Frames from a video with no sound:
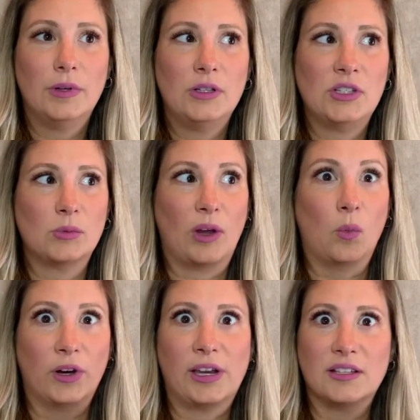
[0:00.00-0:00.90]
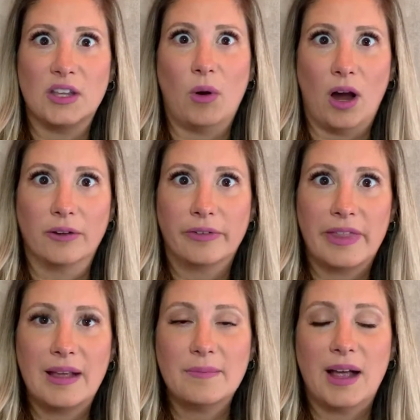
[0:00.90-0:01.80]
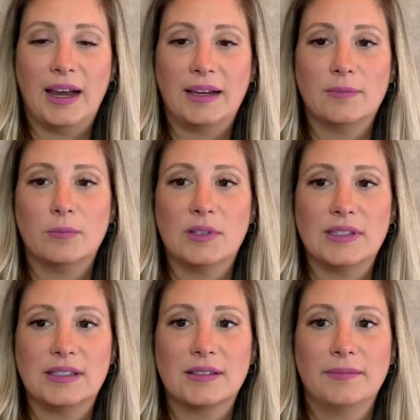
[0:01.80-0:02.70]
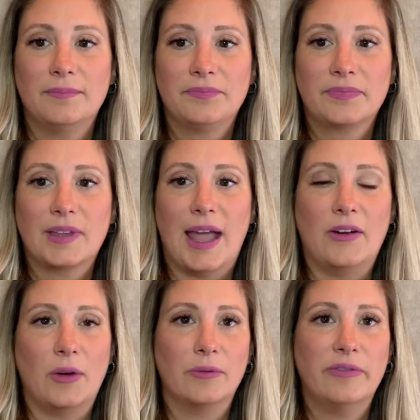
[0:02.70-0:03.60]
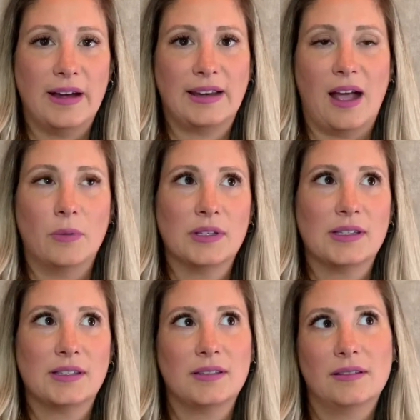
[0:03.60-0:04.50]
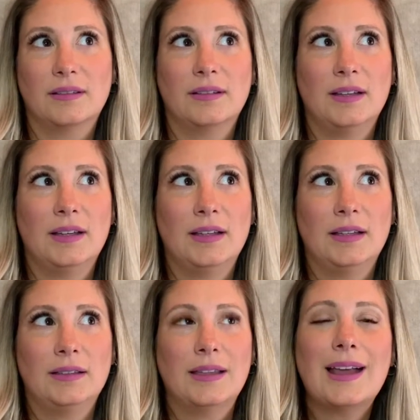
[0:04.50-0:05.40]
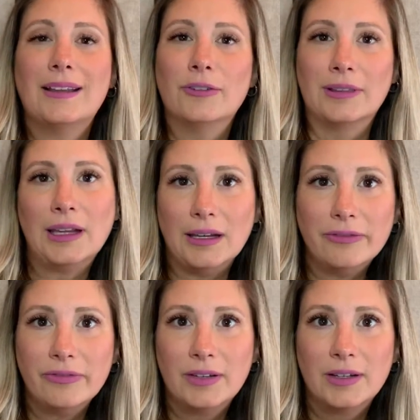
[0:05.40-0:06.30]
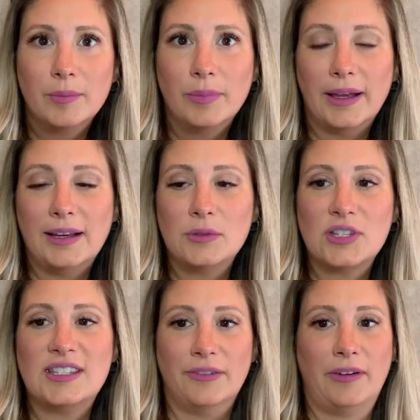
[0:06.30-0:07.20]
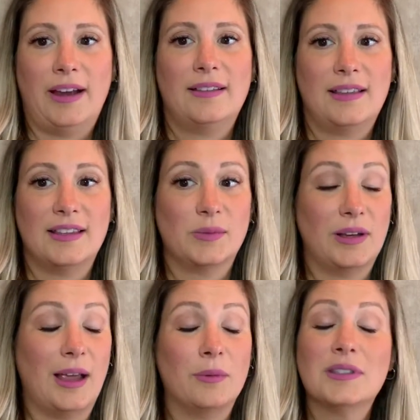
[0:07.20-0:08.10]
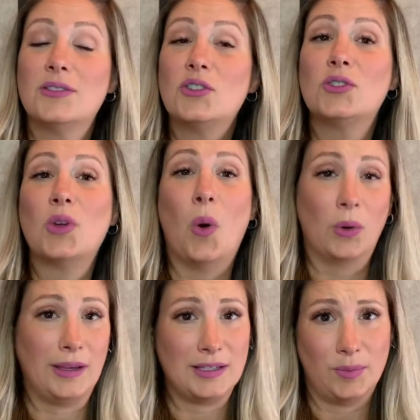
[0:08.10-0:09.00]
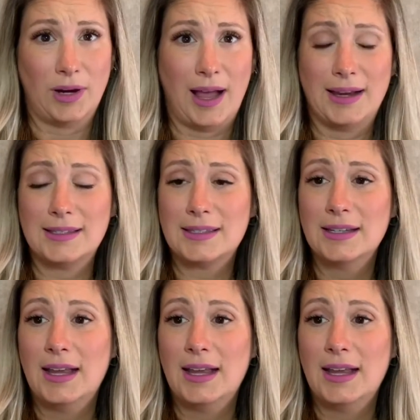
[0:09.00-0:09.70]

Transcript: Just like working so hard for them, I don't know, finding out was not a relief, but it was just different. This one I was just totally surprised.